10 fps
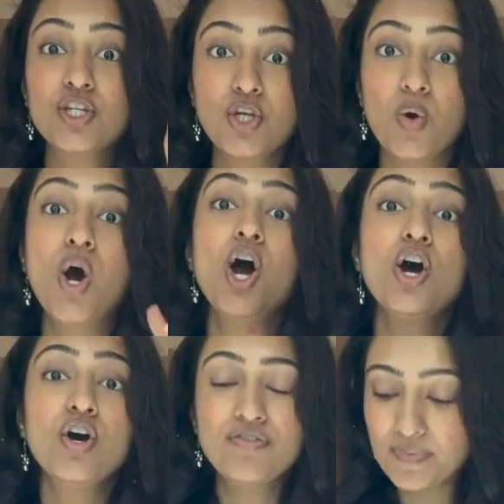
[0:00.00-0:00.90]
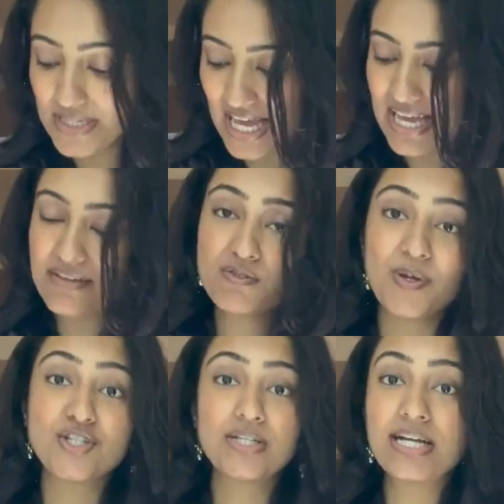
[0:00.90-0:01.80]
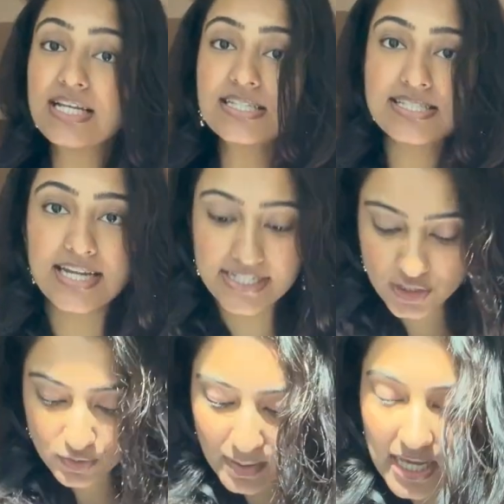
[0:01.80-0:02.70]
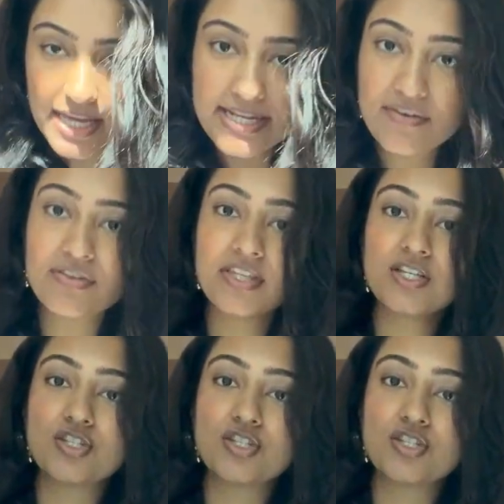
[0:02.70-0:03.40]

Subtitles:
No, for me, I have special colors that I need to buy and everything,